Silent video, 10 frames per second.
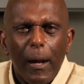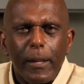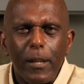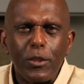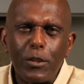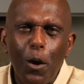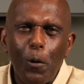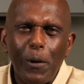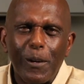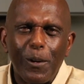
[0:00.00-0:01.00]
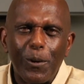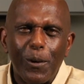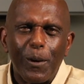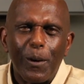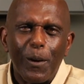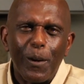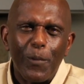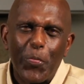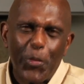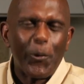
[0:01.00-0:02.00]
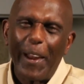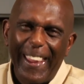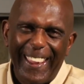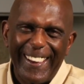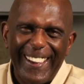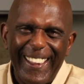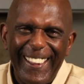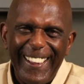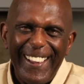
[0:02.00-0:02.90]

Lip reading: historical thread